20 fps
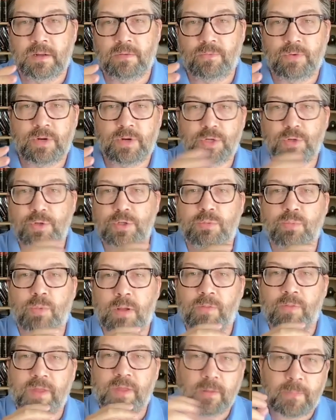reduce
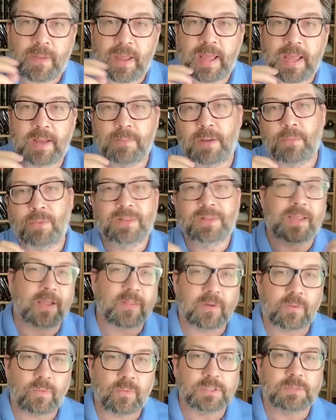what they're paying by what the
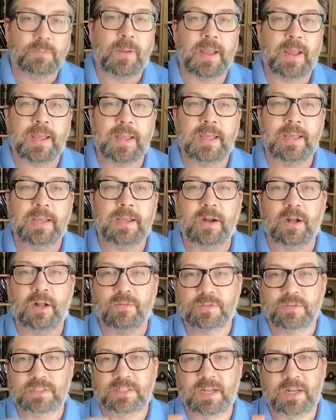other one's paying, and all
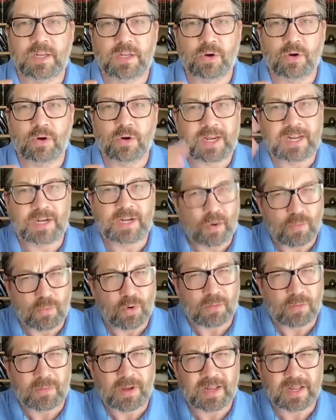of a sudden you're getting no
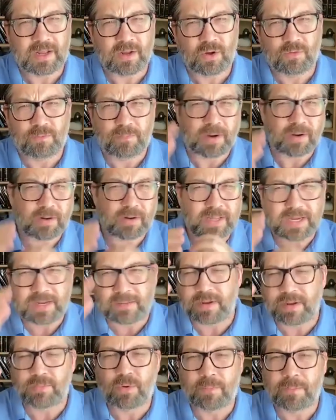more money or barely any
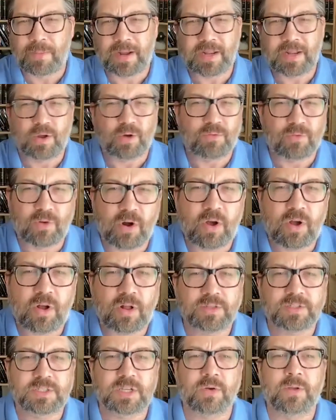more money
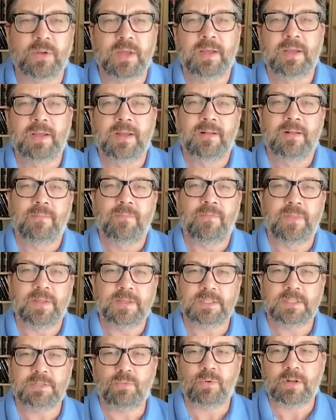overall. So
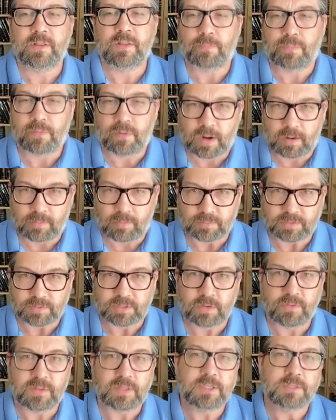this is one of the problems.
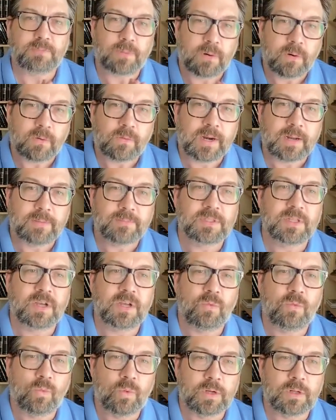So these programs
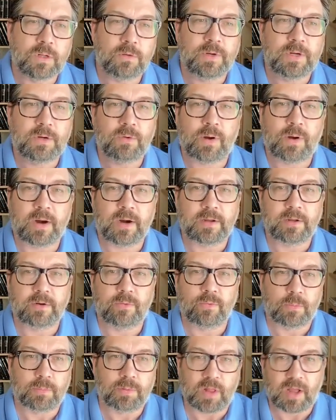though will require you
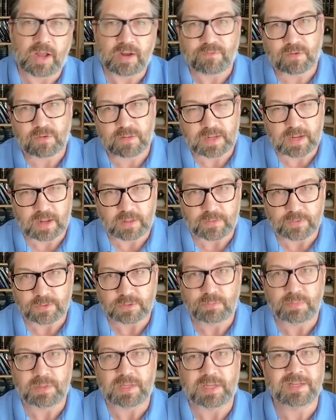to apply for the
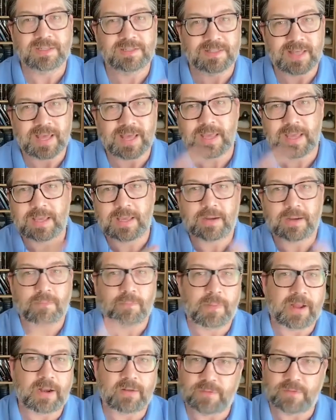others because they get
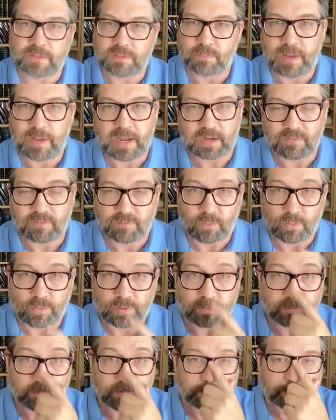benefits back and
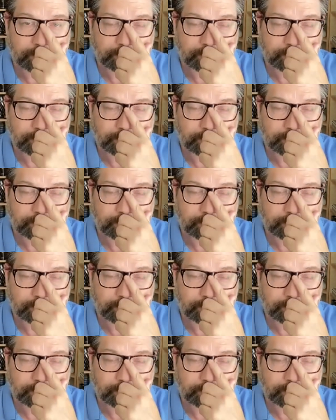forth.